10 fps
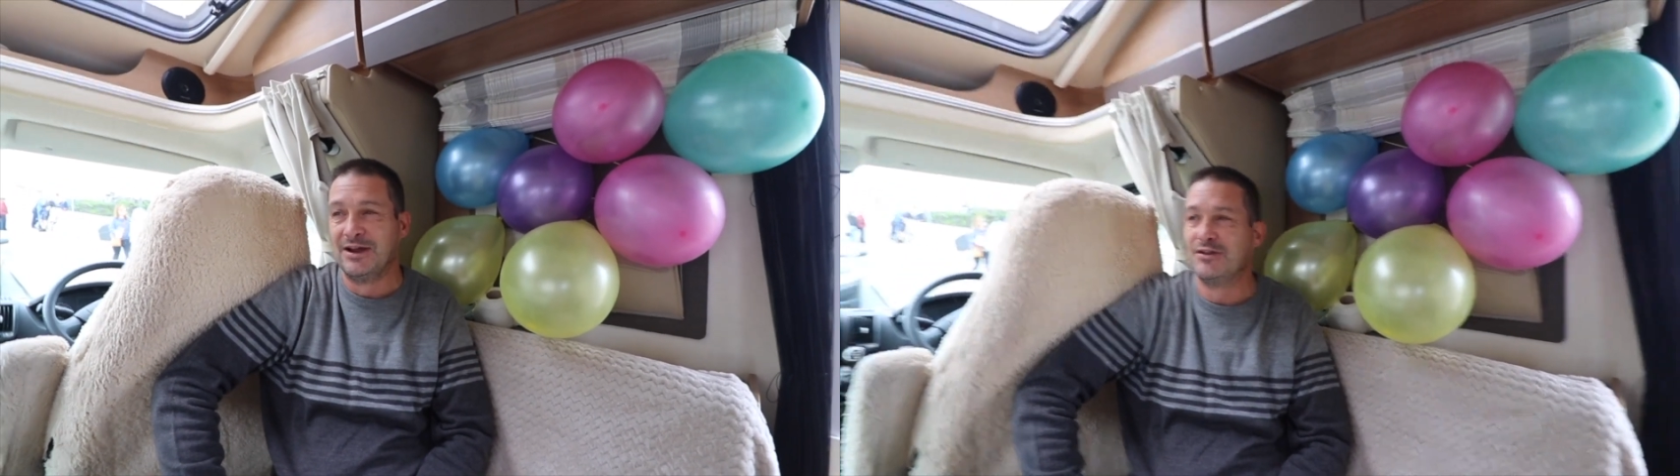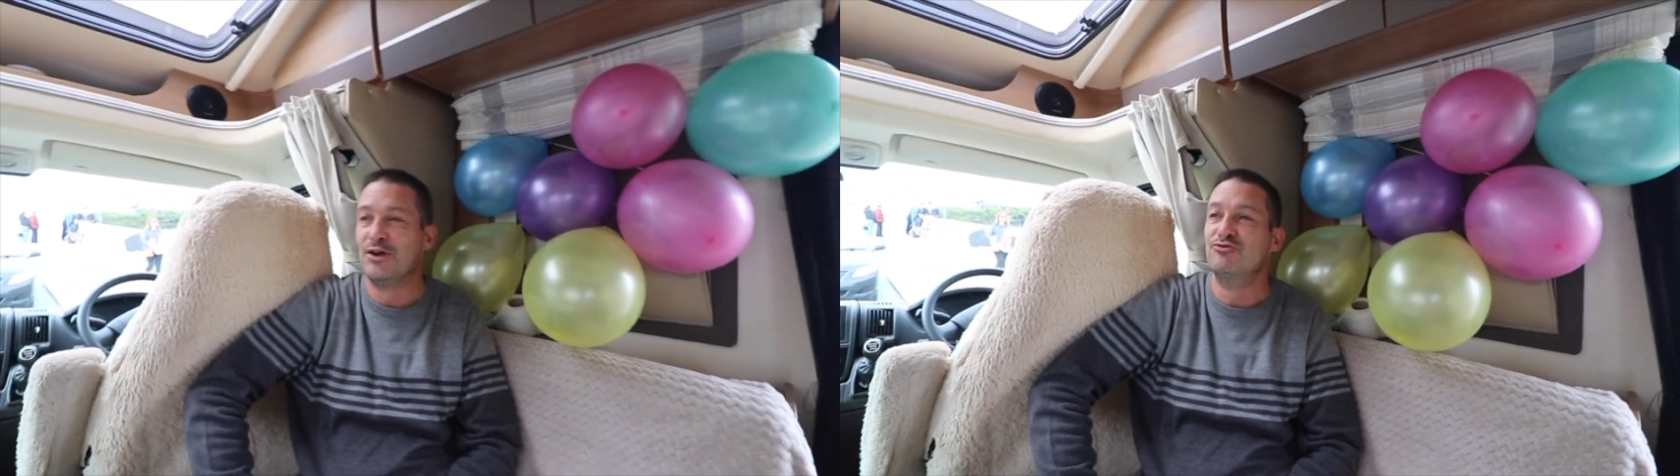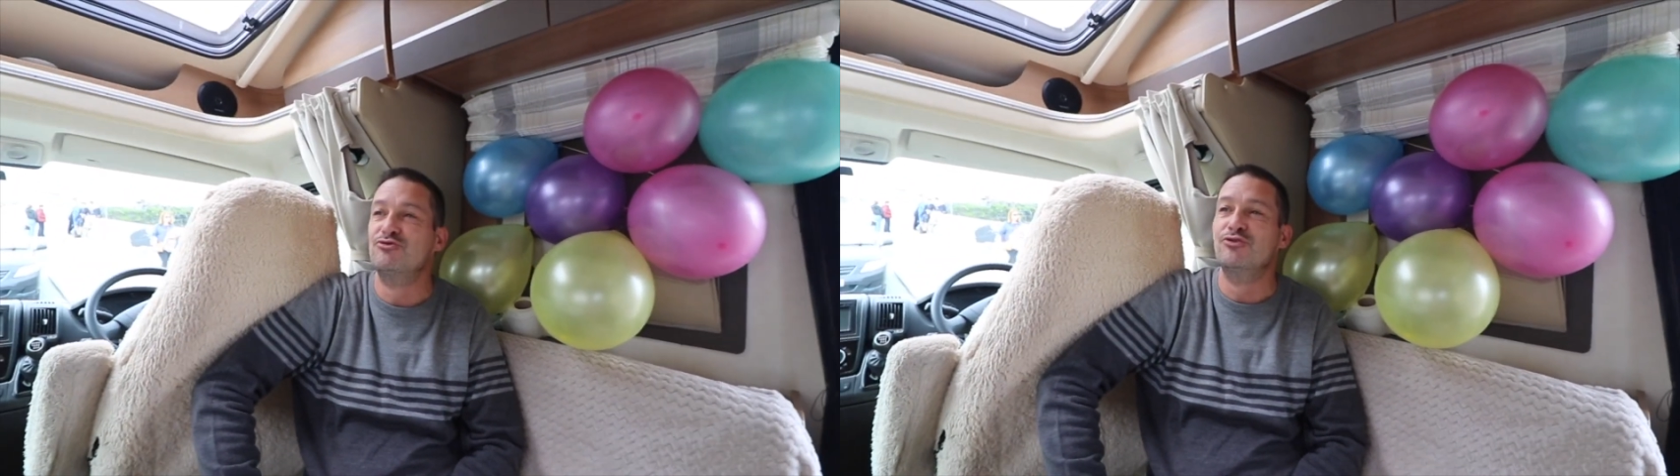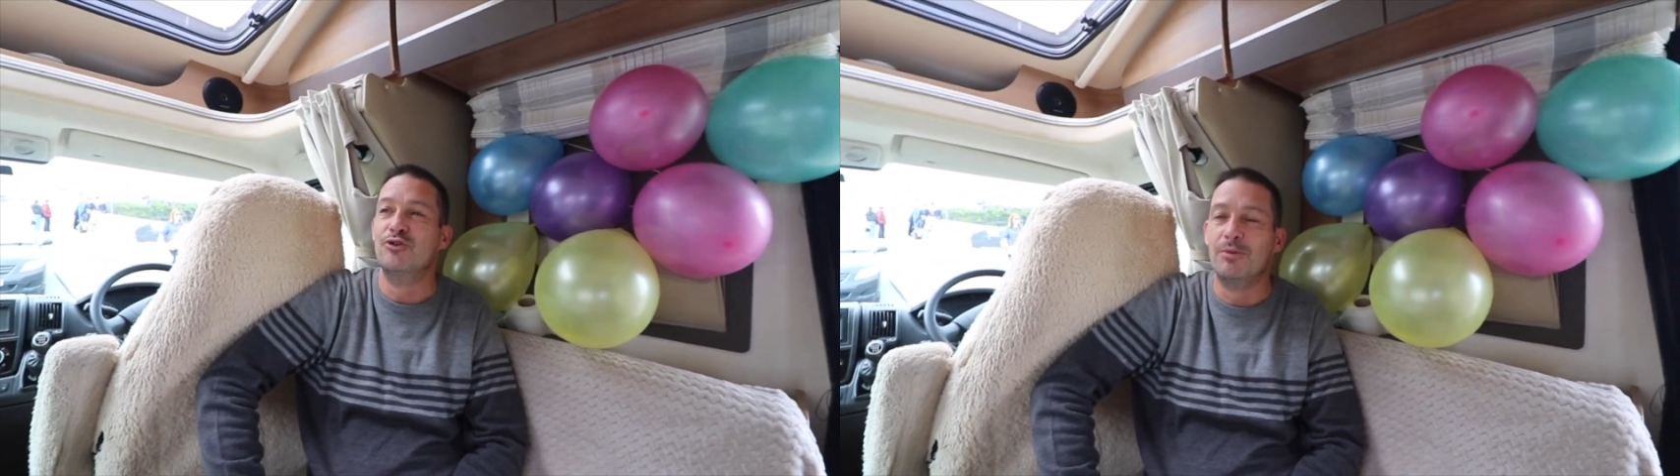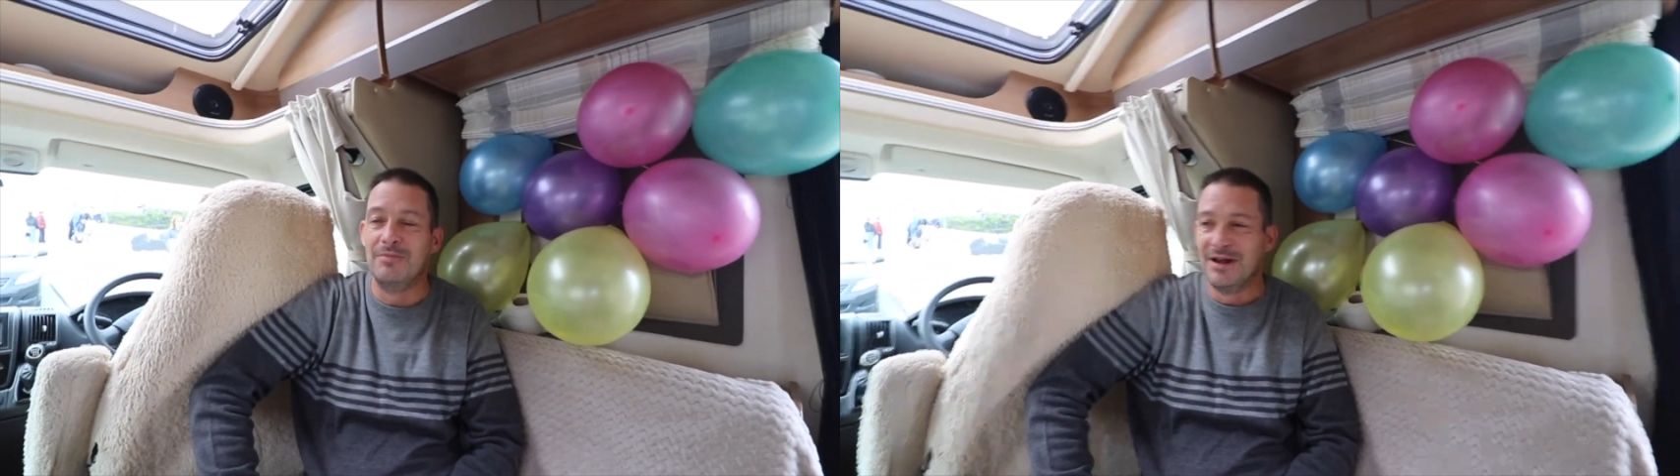They're,
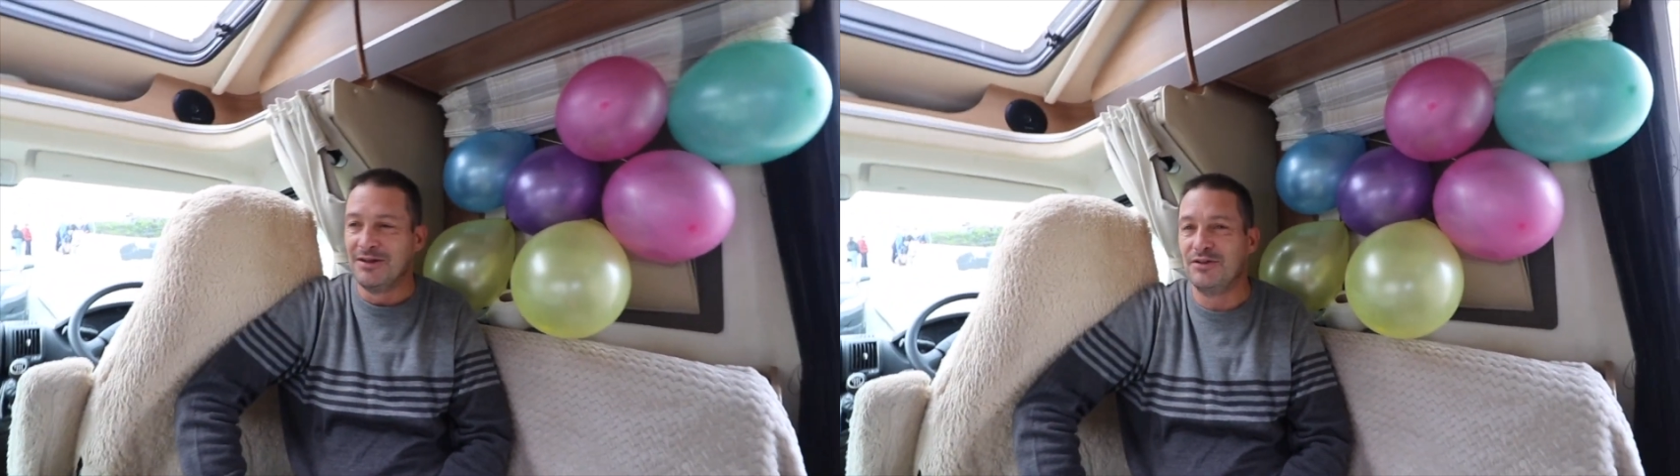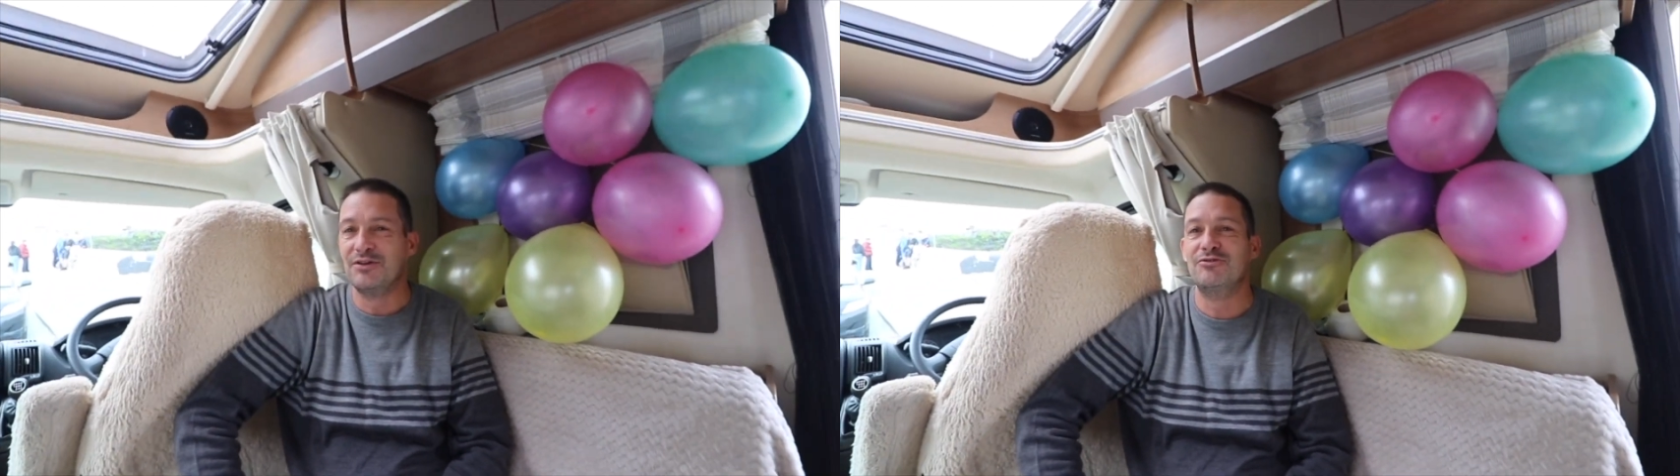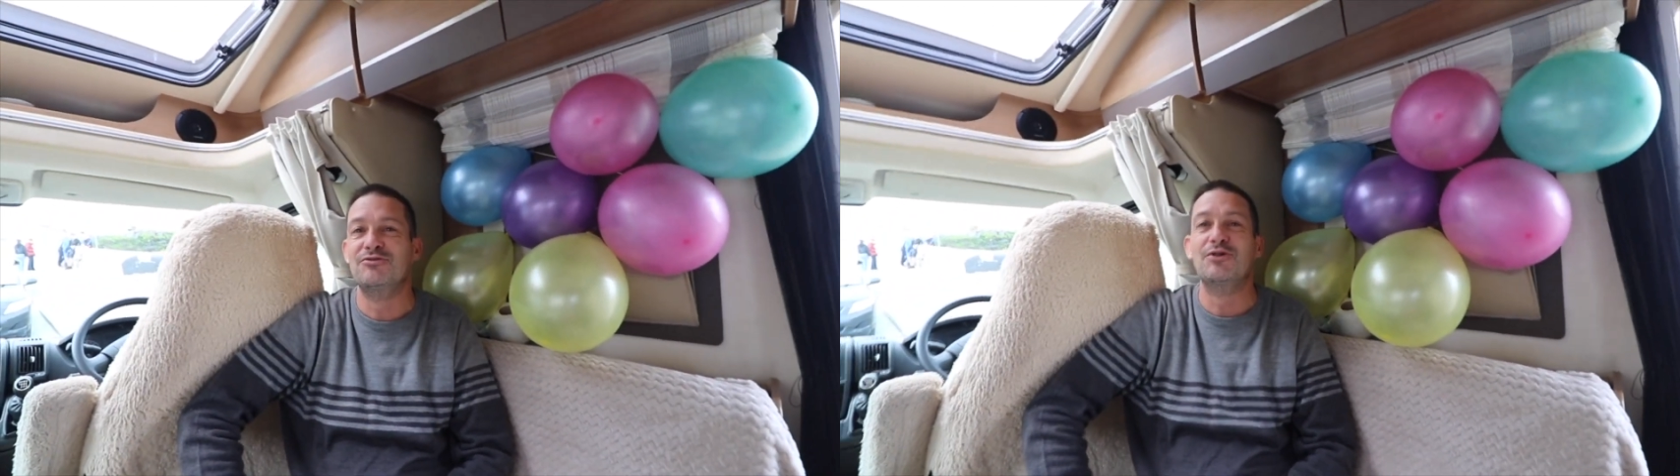hey! they're